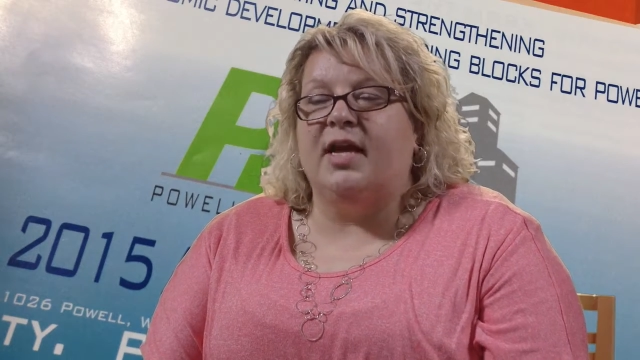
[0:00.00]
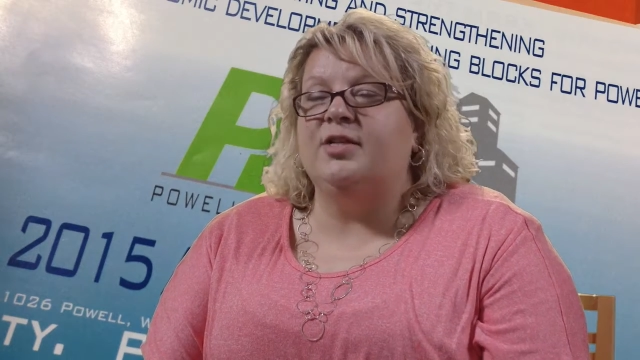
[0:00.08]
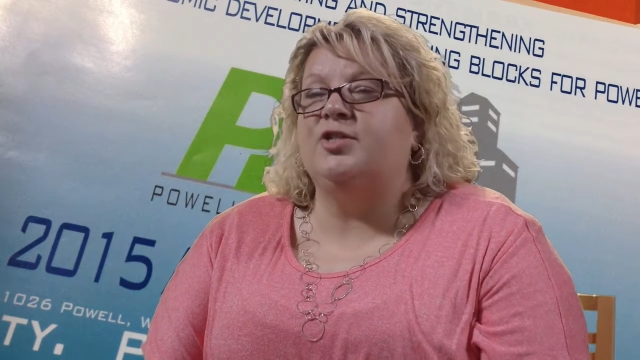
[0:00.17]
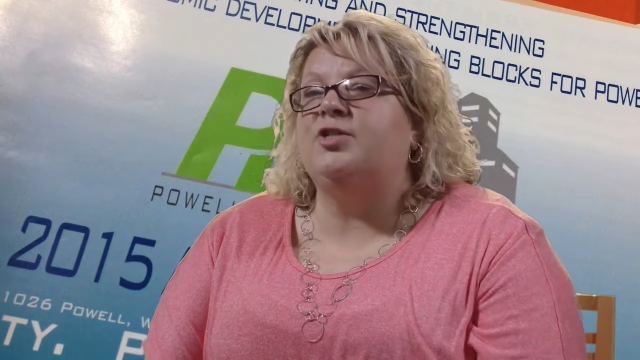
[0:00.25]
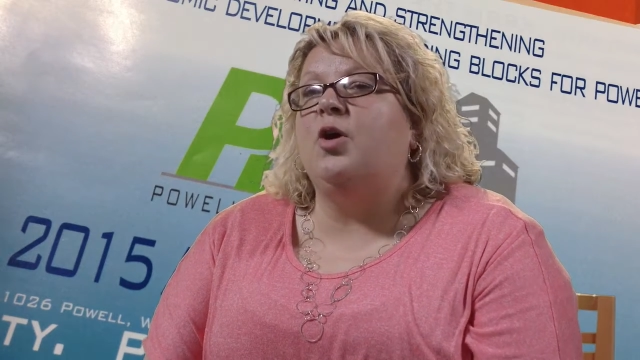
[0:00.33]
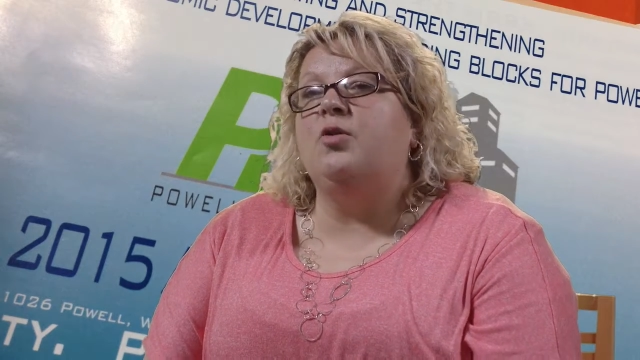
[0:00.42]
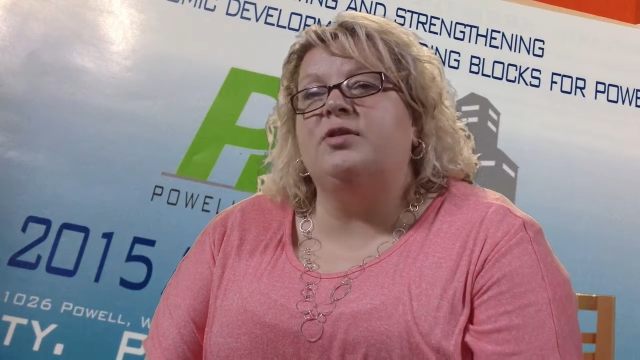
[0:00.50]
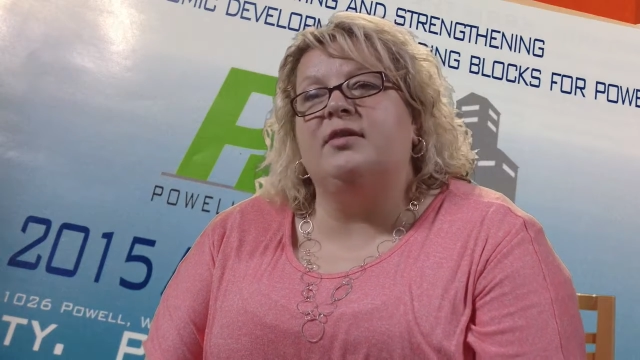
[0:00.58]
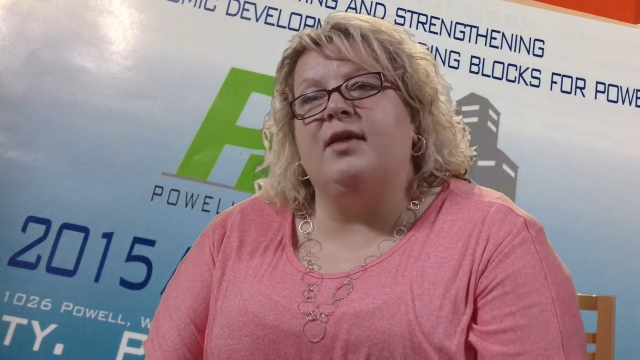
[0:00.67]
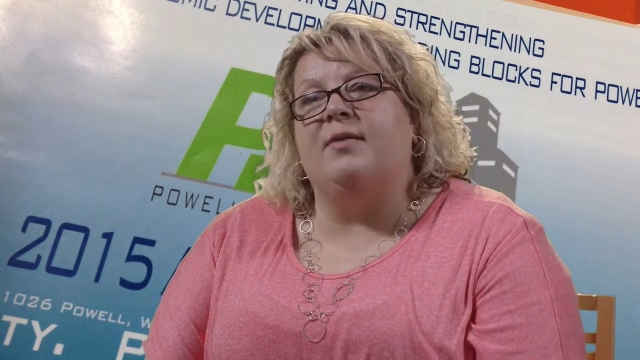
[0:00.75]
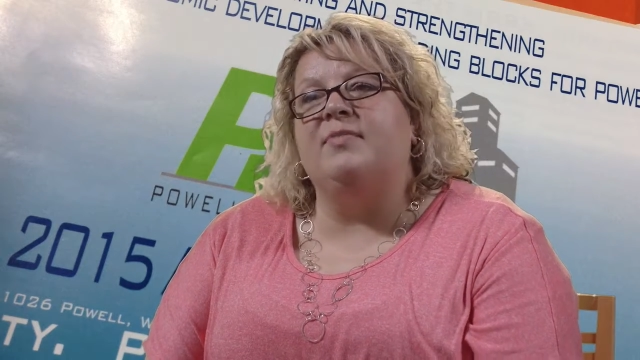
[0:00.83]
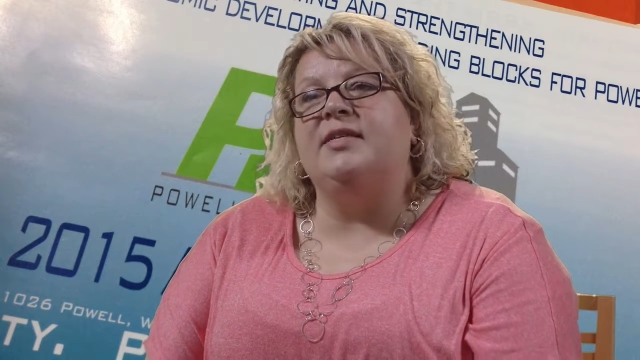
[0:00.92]
I show to
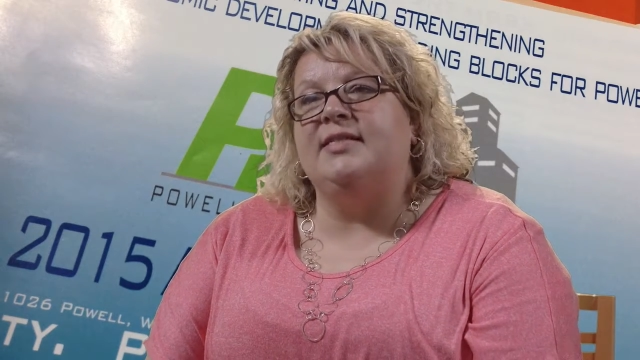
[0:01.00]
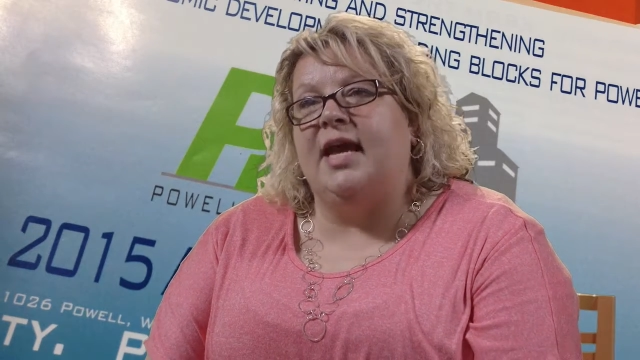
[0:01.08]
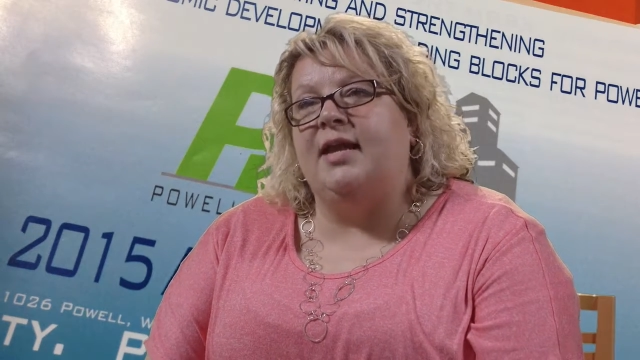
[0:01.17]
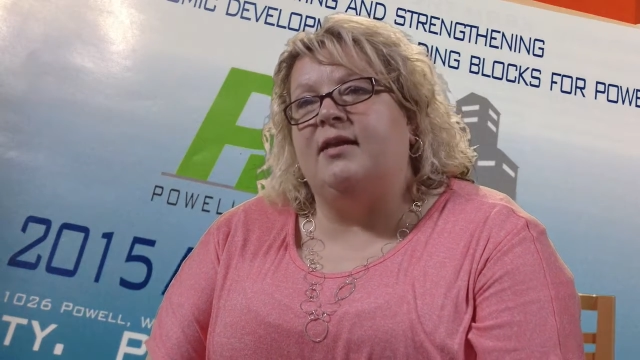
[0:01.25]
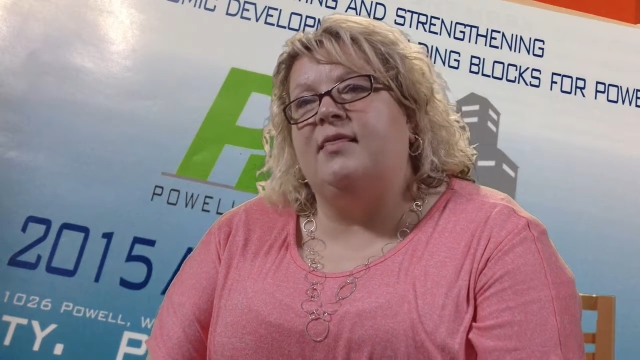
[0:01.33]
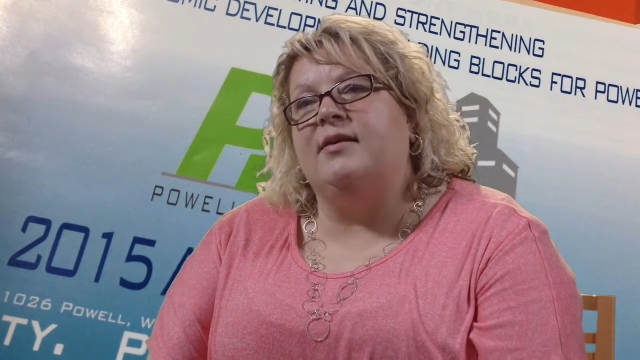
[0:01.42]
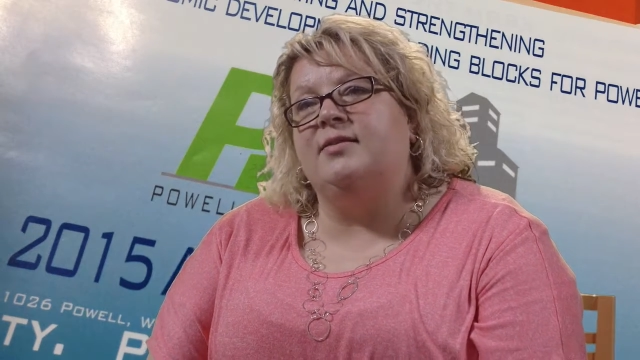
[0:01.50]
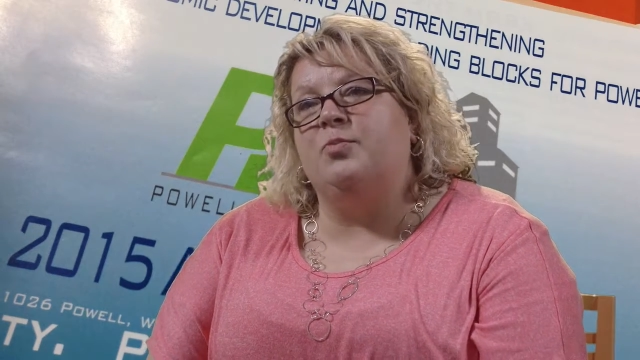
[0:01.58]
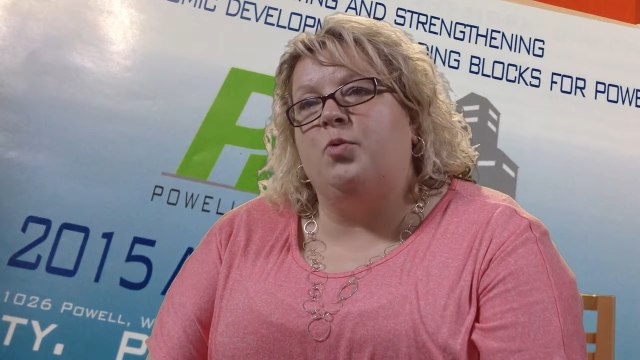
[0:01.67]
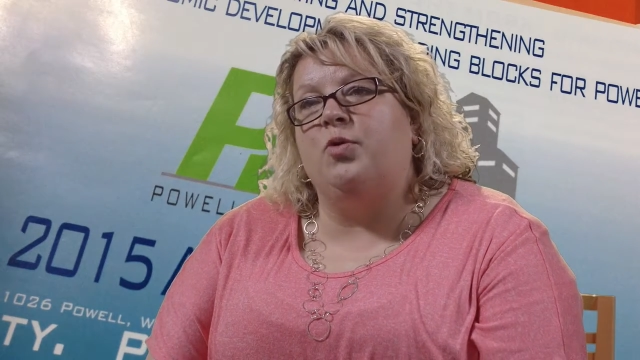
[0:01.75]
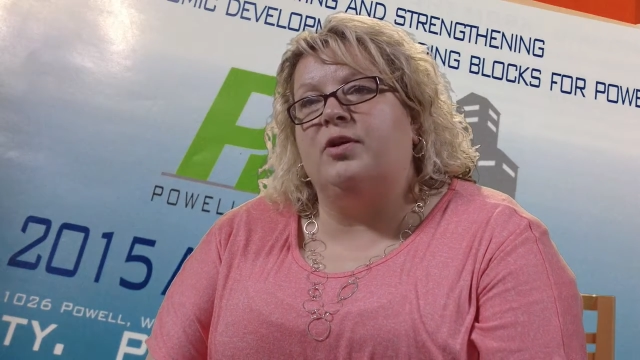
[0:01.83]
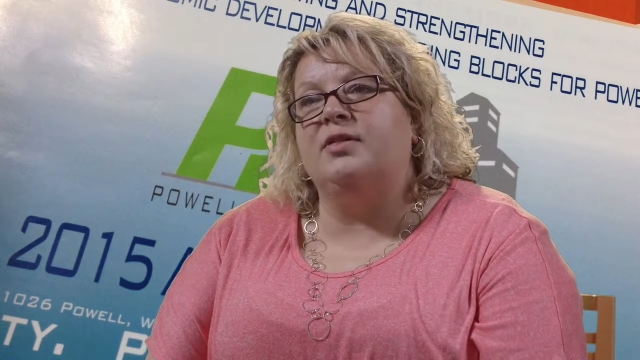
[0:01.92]
them the data that
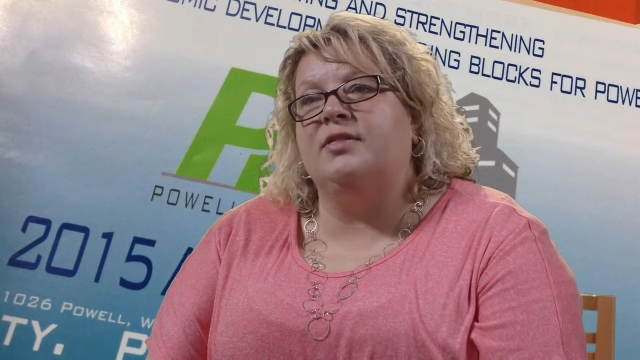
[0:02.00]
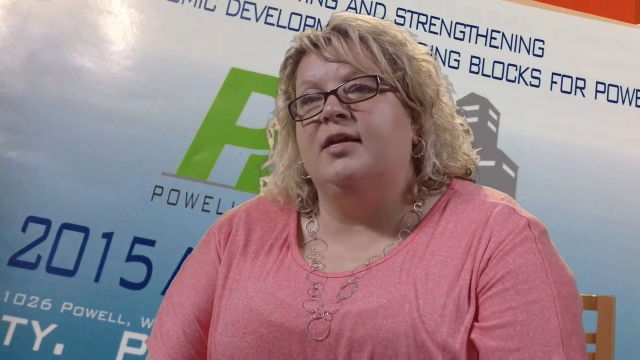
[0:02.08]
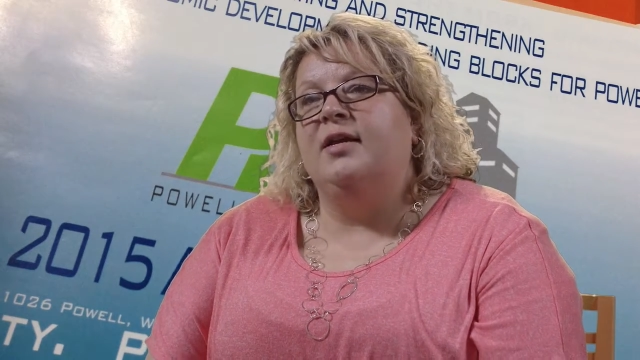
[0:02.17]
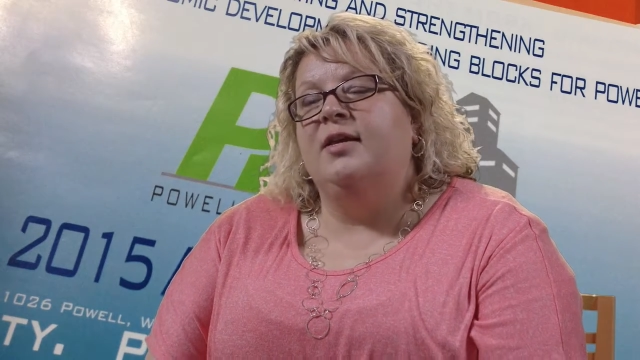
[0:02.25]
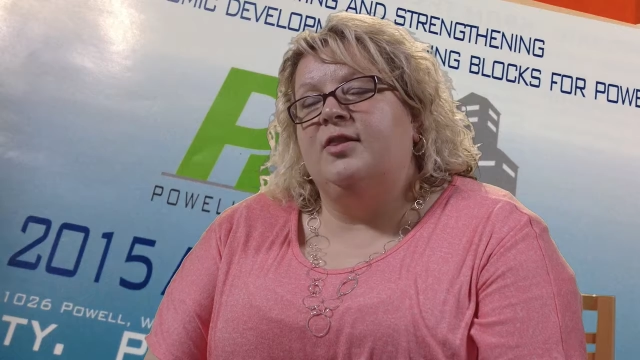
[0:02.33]
supports